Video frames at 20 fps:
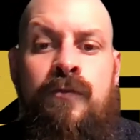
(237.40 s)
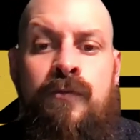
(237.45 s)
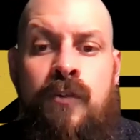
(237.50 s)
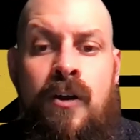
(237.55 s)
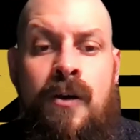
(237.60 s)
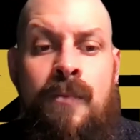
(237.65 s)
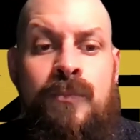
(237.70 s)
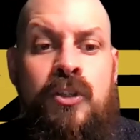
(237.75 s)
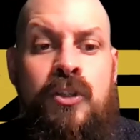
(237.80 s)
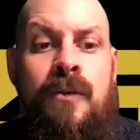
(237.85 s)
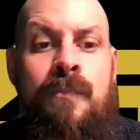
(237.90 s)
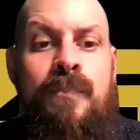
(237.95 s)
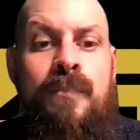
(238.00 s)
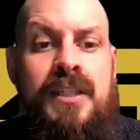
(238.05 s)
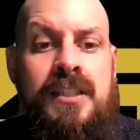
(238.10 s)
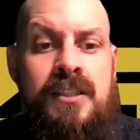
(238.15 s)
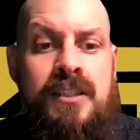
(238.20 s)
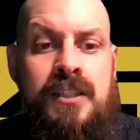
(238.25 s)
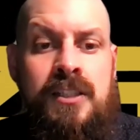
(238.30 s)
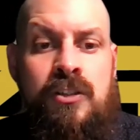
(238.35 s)
from your
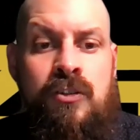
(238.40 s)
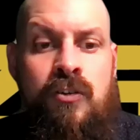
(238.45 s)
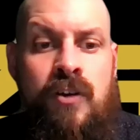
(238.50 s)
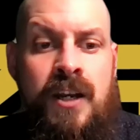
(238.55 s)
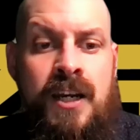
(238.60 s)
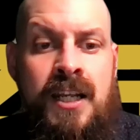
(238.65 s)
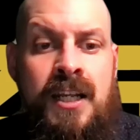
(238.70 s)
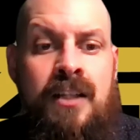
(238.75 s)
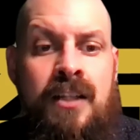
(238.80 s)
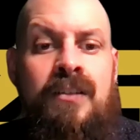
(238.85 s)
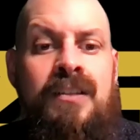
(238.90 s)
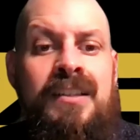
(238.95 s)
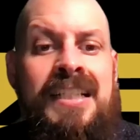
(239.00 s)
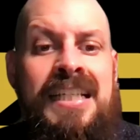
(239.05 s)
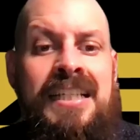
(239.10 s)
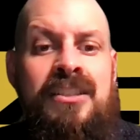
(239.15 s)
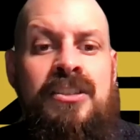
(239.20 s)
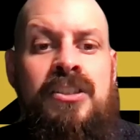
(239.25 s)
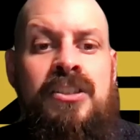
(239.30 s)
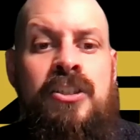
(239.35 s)
business credit
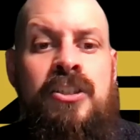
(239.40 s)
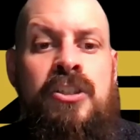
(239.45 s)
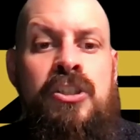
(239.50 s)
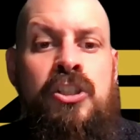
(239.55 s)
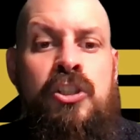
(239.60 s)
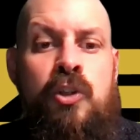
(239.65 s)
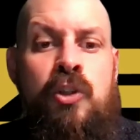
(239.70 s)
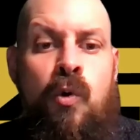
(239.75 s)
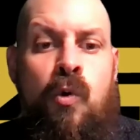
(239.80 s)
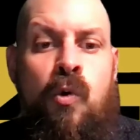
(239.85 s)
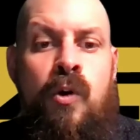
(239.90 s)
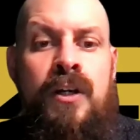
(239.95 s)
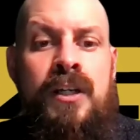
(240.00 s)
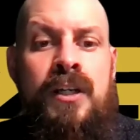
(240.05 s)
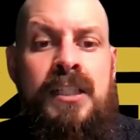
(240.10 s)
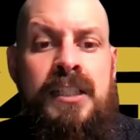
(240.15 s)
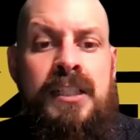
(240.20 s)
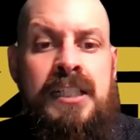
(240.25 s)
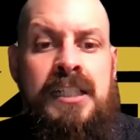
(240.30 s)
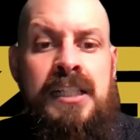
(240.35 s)
linked to your
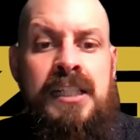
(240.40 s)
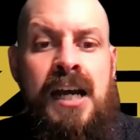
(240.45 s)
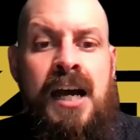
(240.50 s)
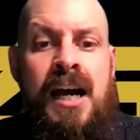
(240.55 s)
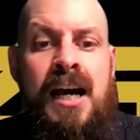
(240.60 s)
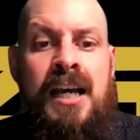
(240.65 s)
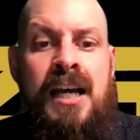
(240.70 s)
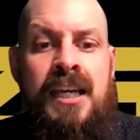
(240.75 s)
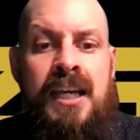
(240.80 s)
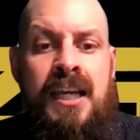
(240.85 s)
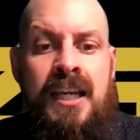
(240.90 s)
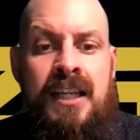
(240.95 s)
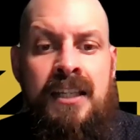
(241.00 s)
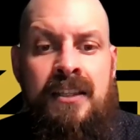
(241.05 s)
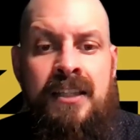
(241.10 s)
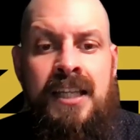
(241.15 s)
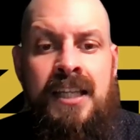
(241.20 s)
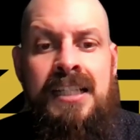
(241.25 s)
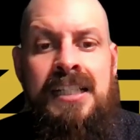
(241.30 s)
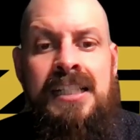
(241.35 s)

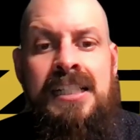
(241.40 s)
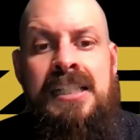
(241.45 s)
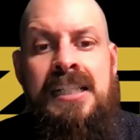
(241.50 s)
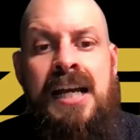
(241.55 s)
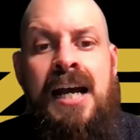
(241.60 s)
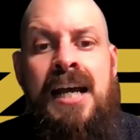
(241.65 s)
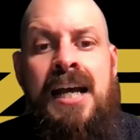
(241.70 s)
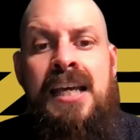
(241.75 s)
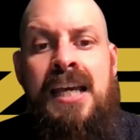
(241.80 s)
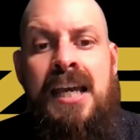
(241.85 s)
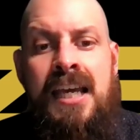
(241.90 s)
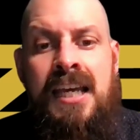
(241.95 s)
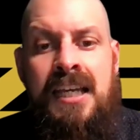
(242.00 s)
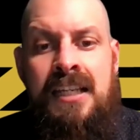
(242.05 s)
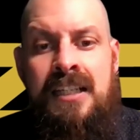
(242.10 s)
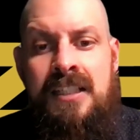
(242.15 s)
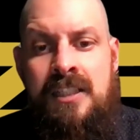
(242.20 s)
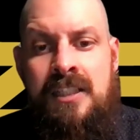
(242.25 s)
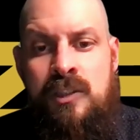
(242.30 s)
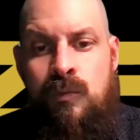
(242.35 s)
EIN. The
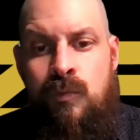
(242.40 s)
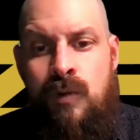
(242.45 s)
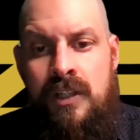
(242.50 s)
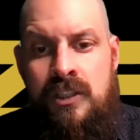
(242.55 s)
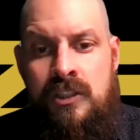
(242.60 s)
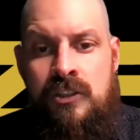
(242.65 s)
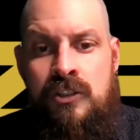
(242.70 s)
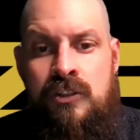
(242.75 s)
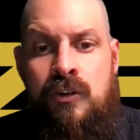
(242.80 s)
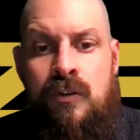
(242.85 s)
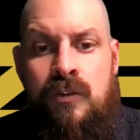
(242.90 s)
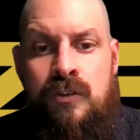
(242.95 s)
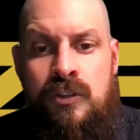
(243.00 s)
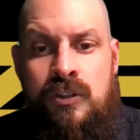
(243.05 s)
EIN is what you'll